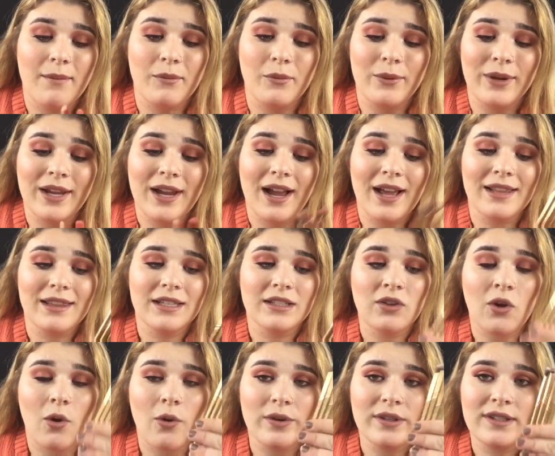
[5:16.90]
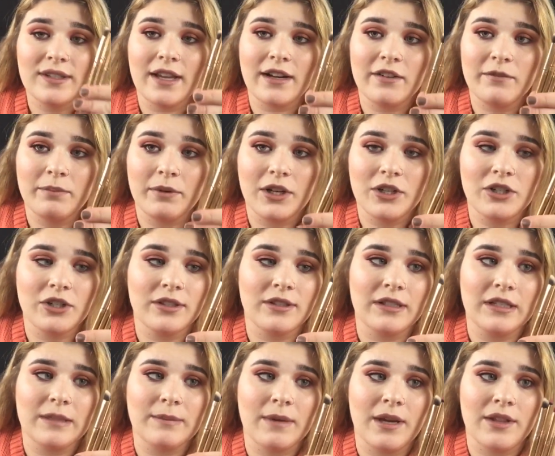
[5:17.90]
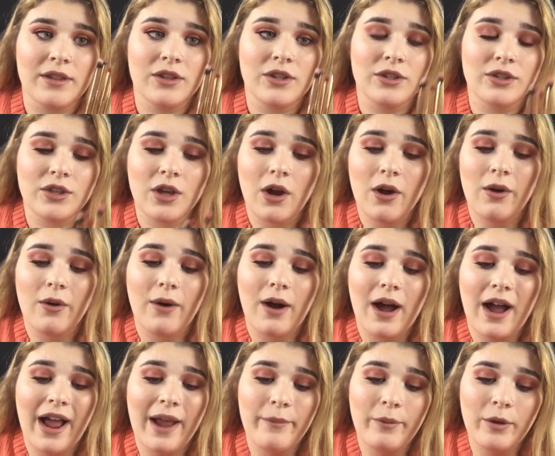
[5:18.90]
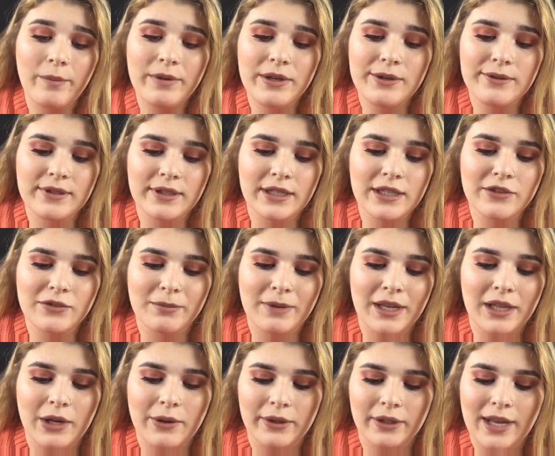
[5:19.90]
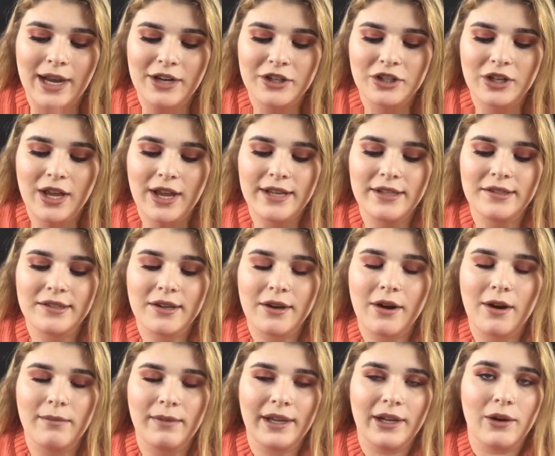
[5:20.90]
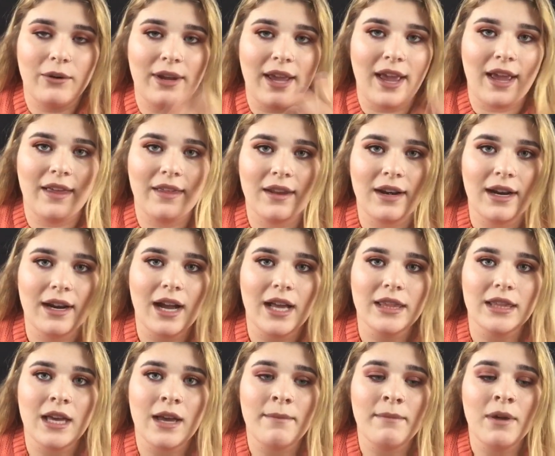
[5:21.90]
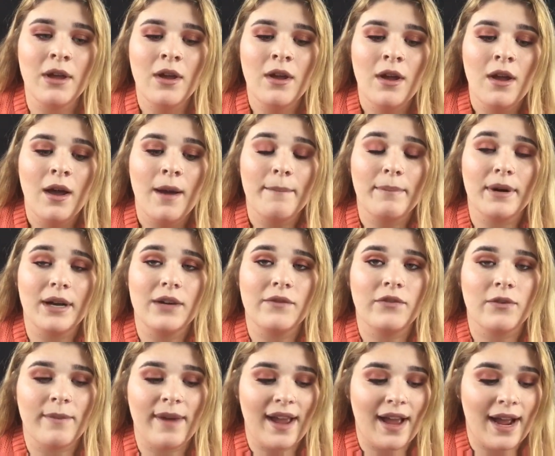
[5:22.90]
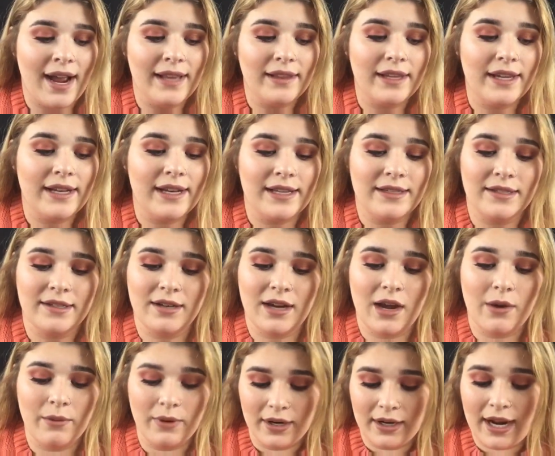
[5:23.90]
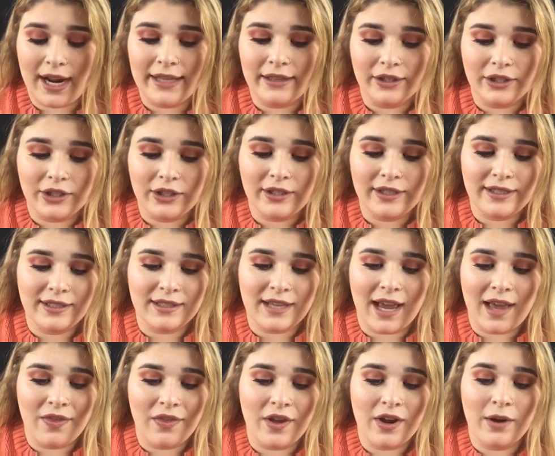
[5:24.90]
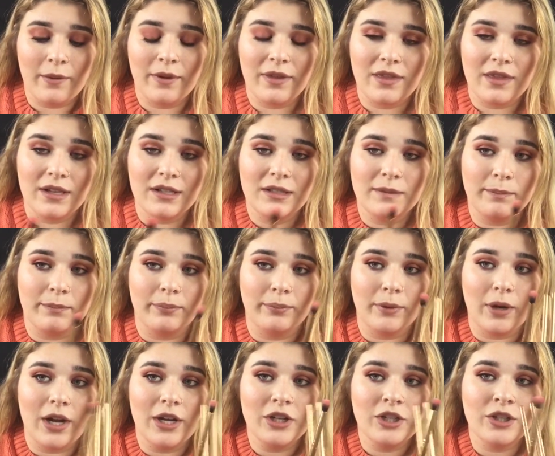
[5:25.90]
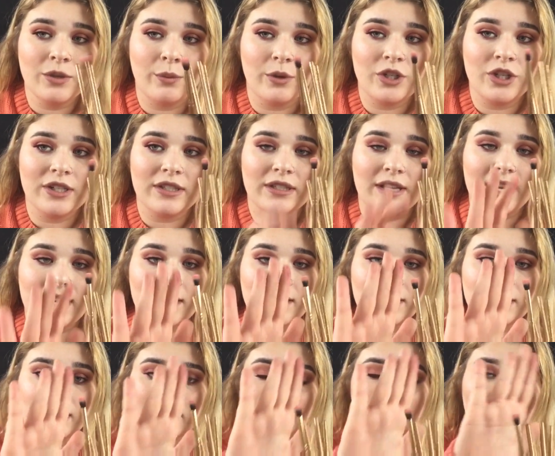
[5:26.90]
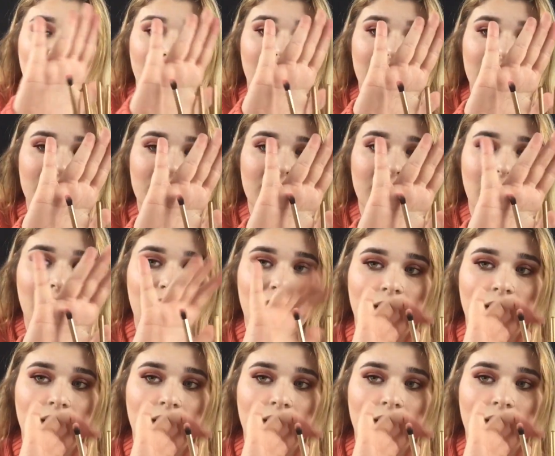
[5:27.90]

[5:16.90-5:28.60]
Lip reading: We got this whole set of brushes this month, so I will be using these for my lower lash line, so I'm like okay that I got them, but for my eyelid, it did not work. I literally sat there with this brush, which is like the smallest.